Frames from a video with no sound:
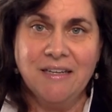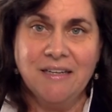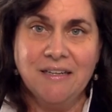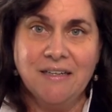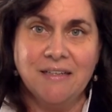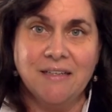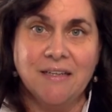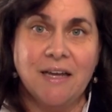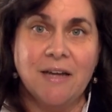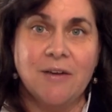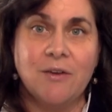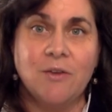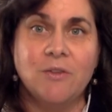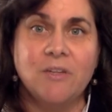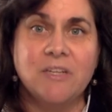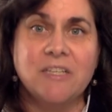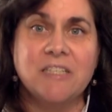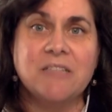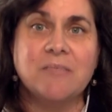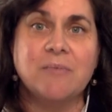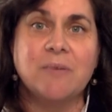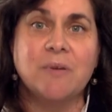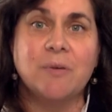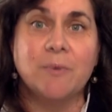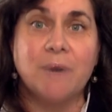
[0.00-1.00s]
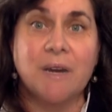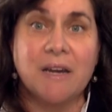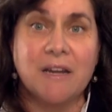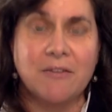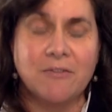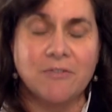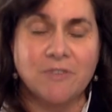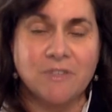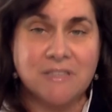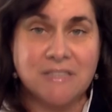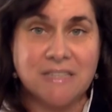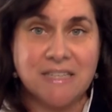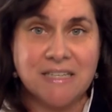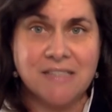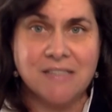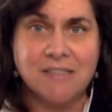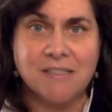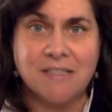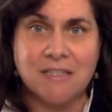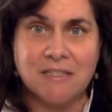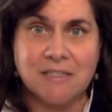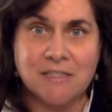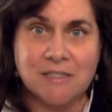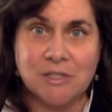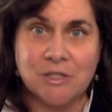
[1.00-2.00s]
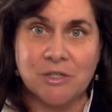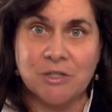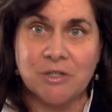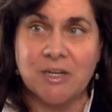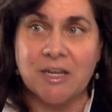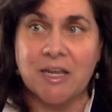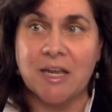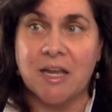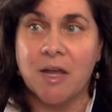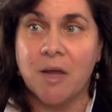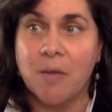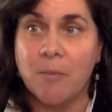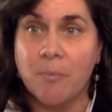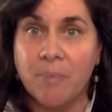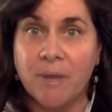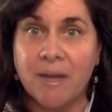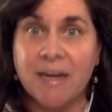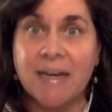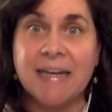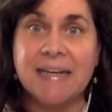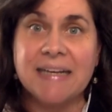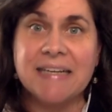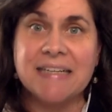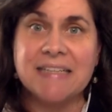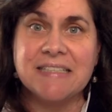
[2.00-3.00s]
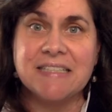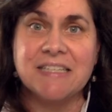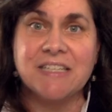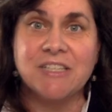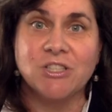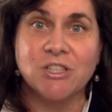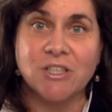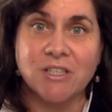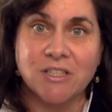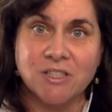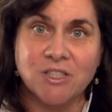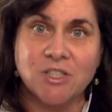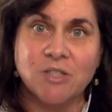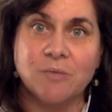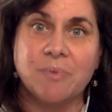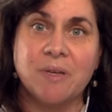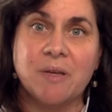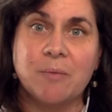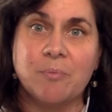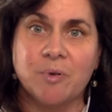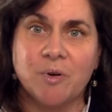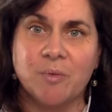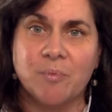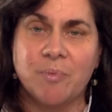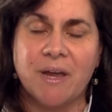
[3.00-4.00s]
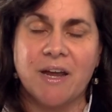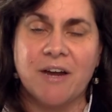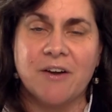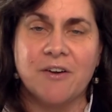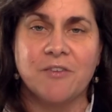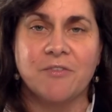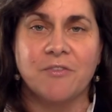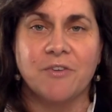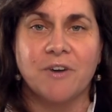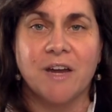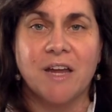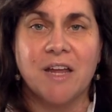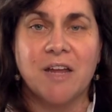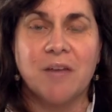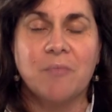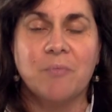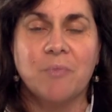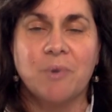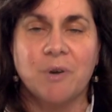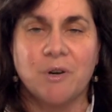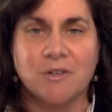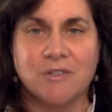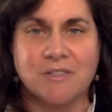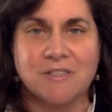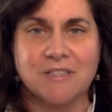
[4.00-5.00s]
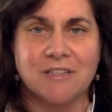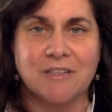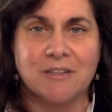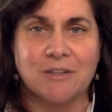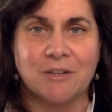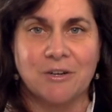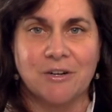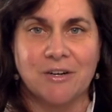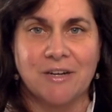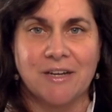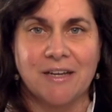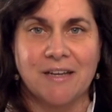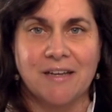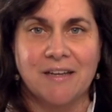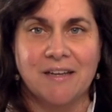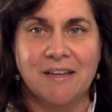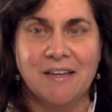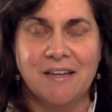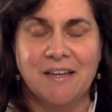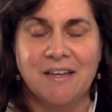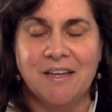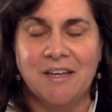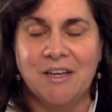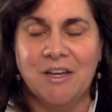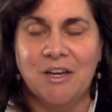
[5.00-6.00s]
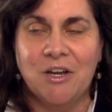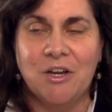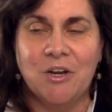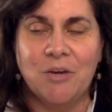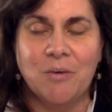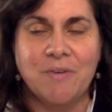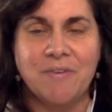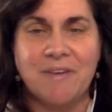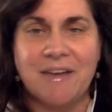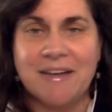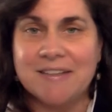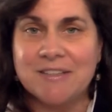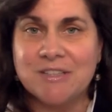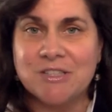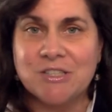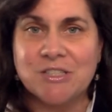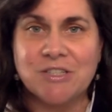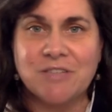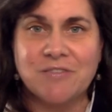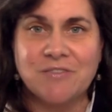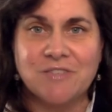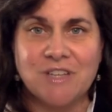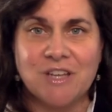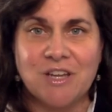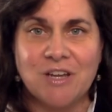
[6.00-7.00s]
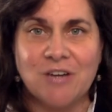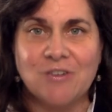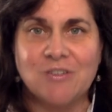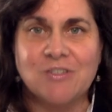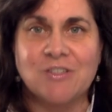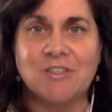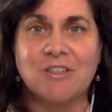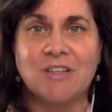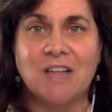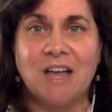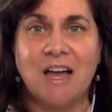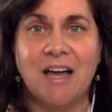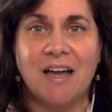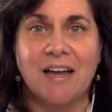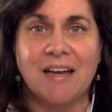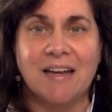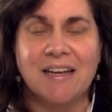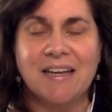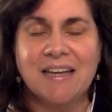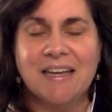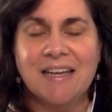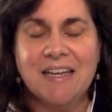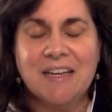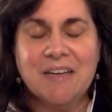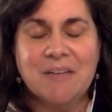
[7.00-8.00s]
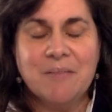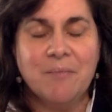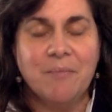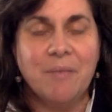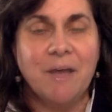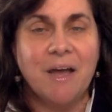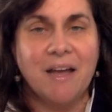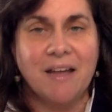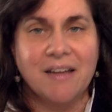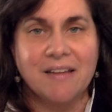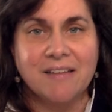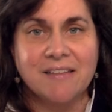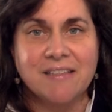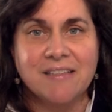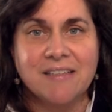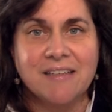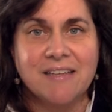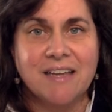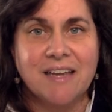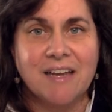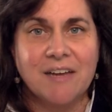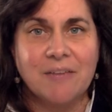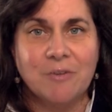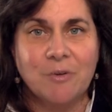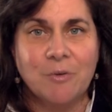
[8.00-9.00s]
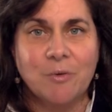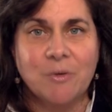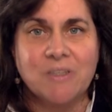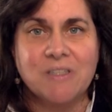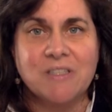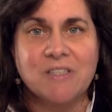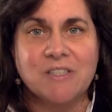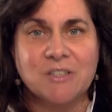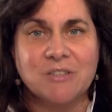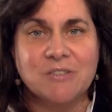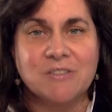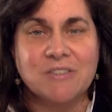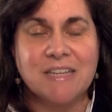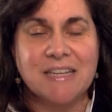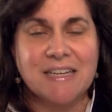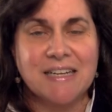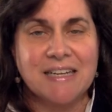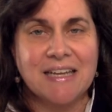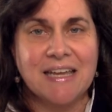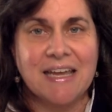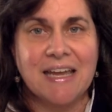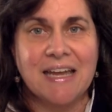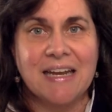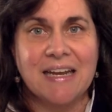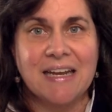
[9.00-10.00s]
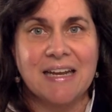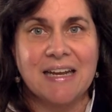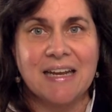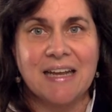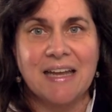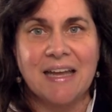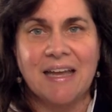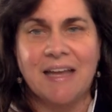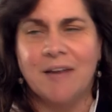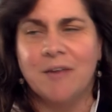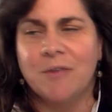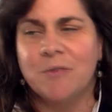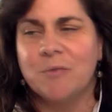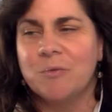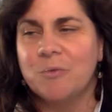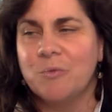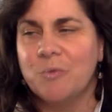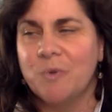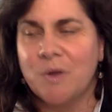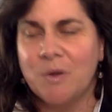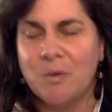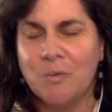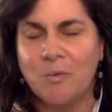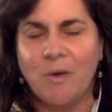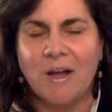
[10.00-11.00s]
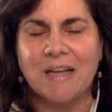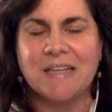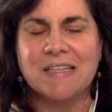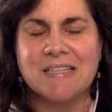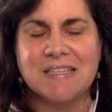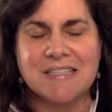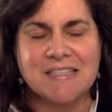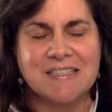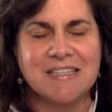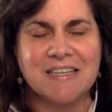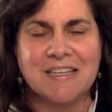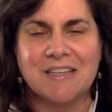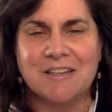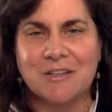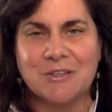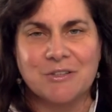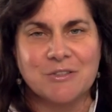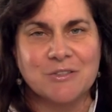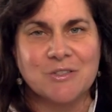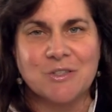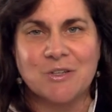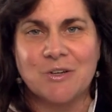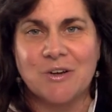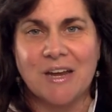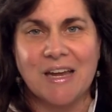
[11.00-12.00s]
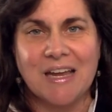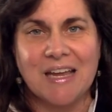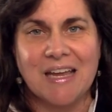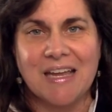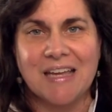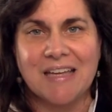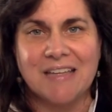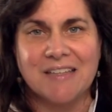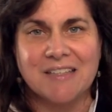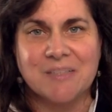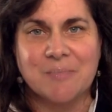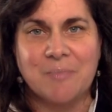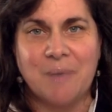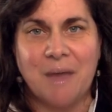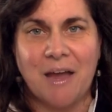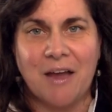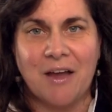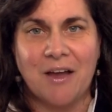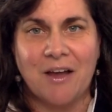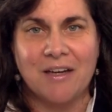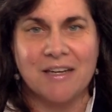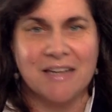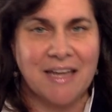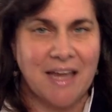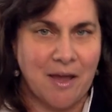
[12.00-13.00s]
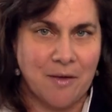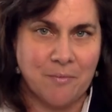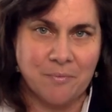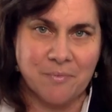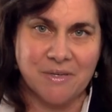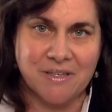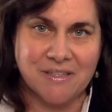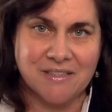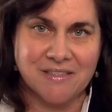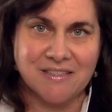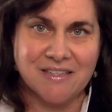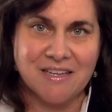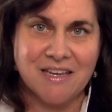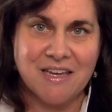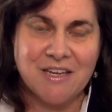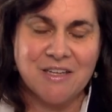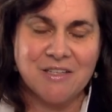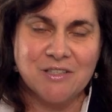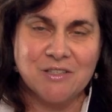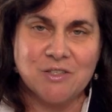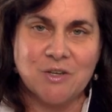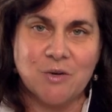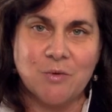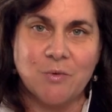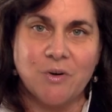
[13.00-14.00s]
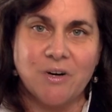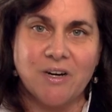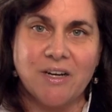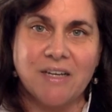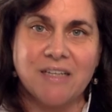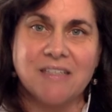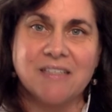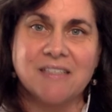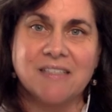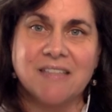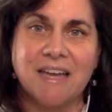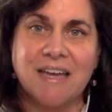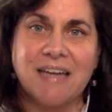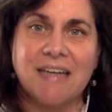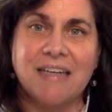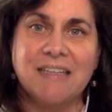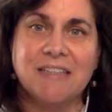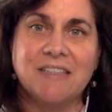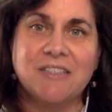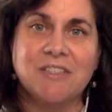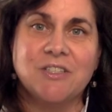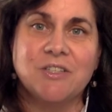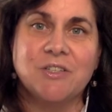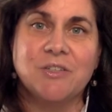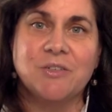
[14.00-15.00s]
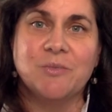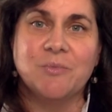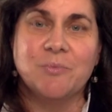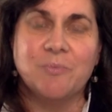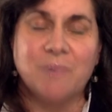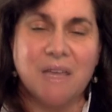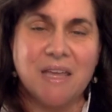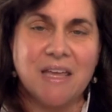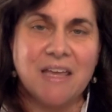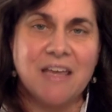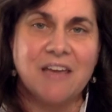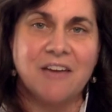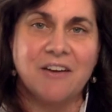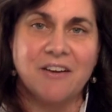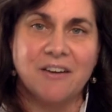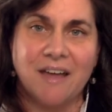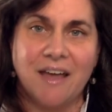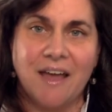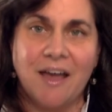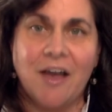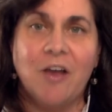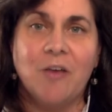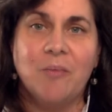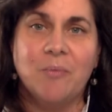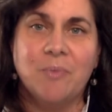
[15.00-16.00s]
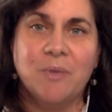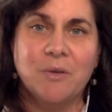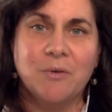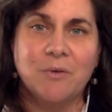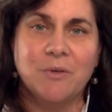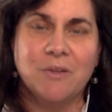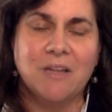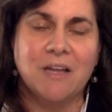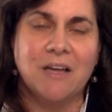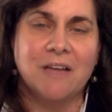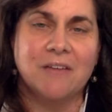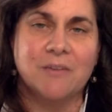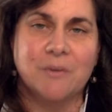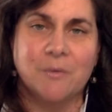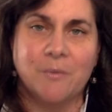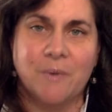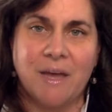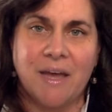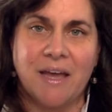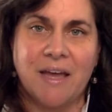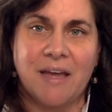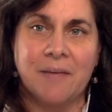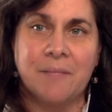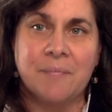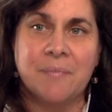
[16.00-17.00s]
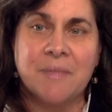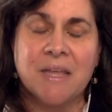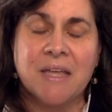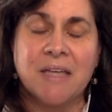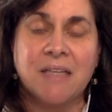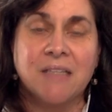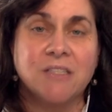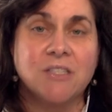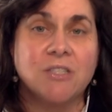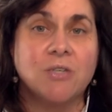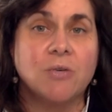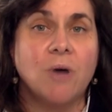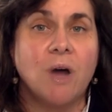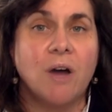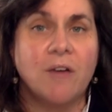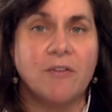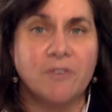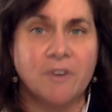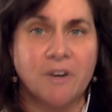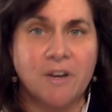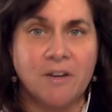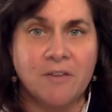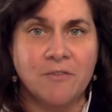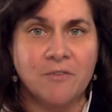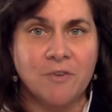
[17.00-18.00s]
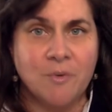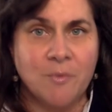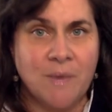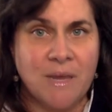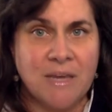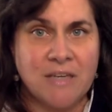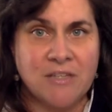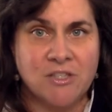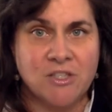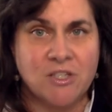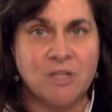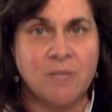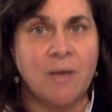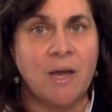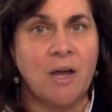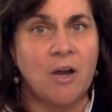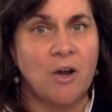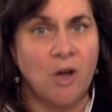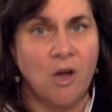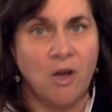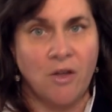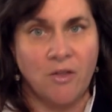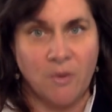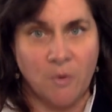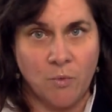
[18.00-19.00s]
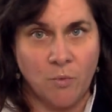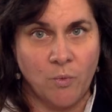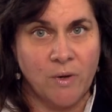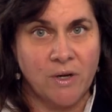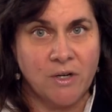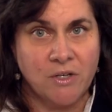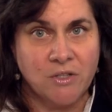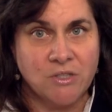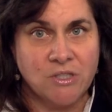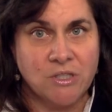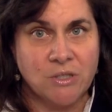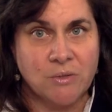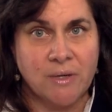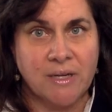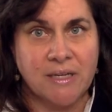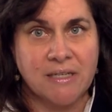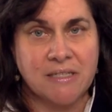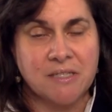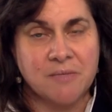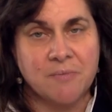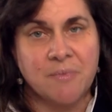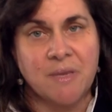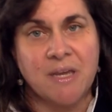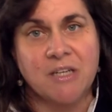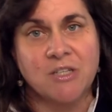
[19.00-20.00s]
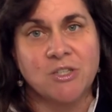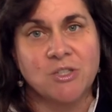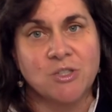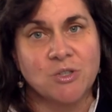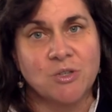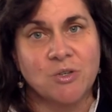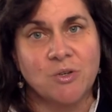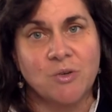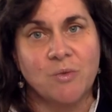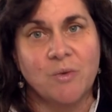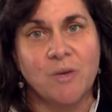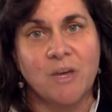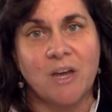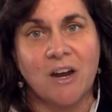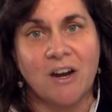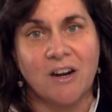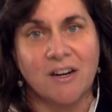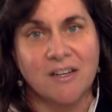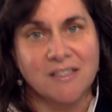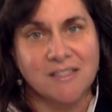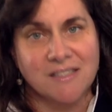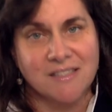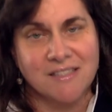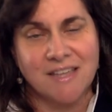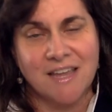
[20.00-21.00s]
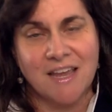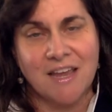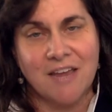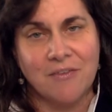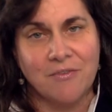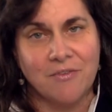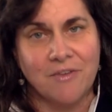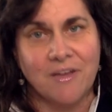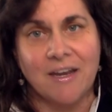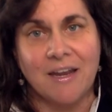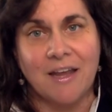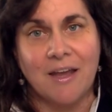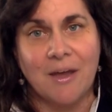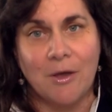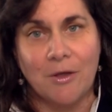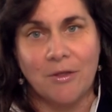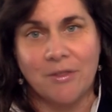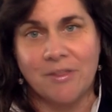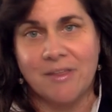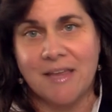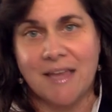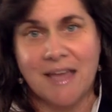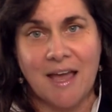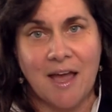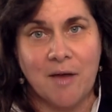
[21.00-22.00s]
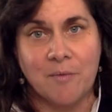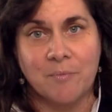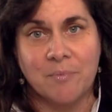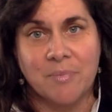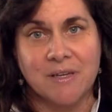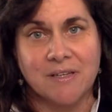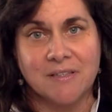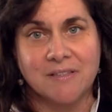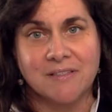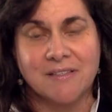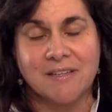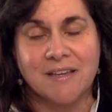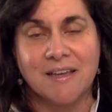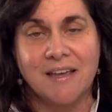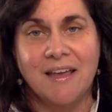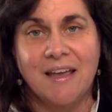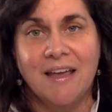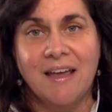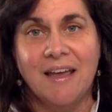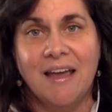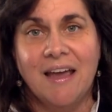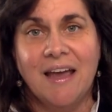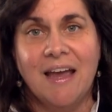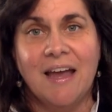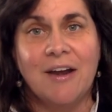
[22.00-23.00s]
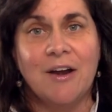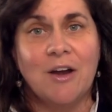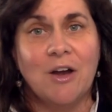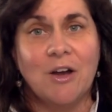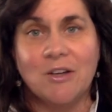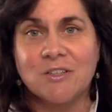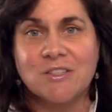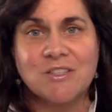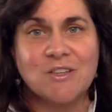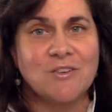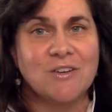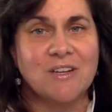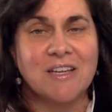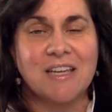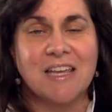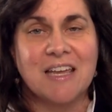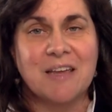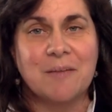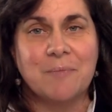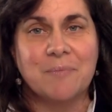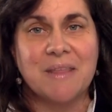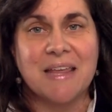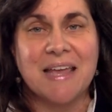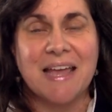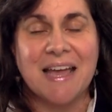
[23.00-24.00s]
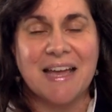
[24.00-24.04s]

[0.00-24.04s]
not only to be ready for distance learning, but in addition to be prepared for in-person learning. You know, we've had to shift gears a lot, but everyone's so dedicated, and we want to see those great kids back on campus. So we're excited to be here to help you along the way, to offer information about all that we're doing to make sure we are a safe and healthy campus, and also to keep the